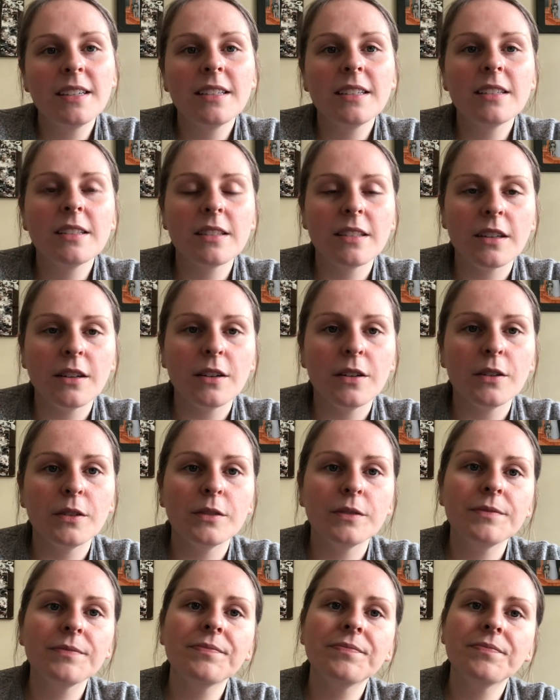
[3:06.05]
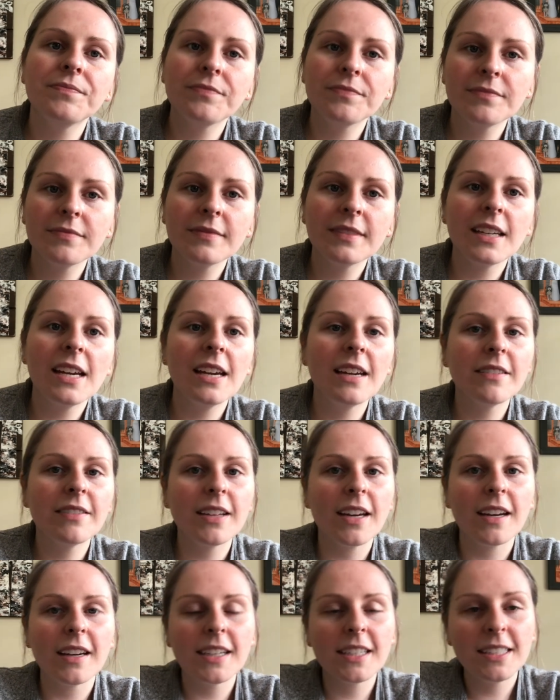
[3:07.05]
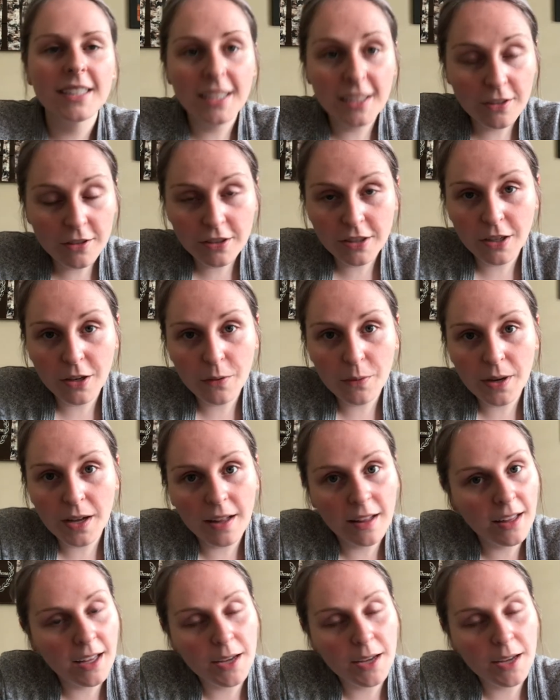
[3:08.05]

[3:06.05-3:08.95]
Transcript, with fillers: So if that continues to go well,